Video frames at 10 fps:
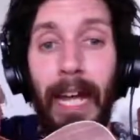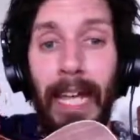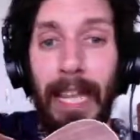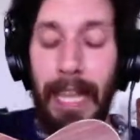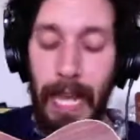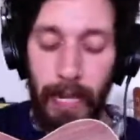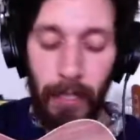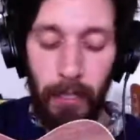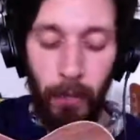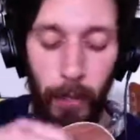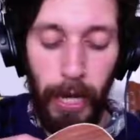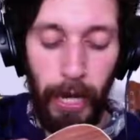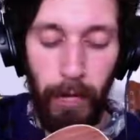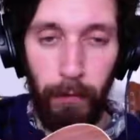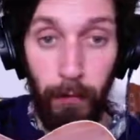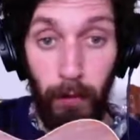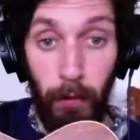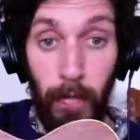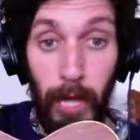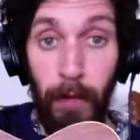And then we have
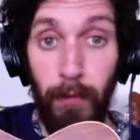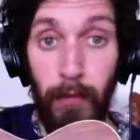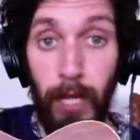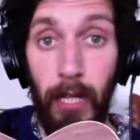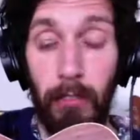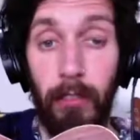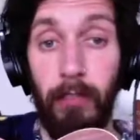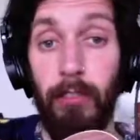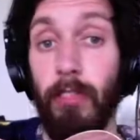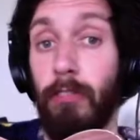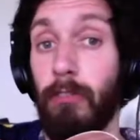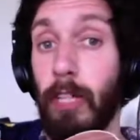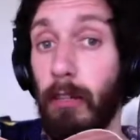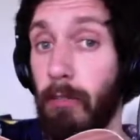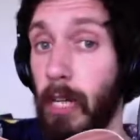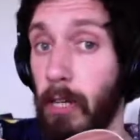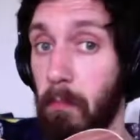the one after that is a string 3.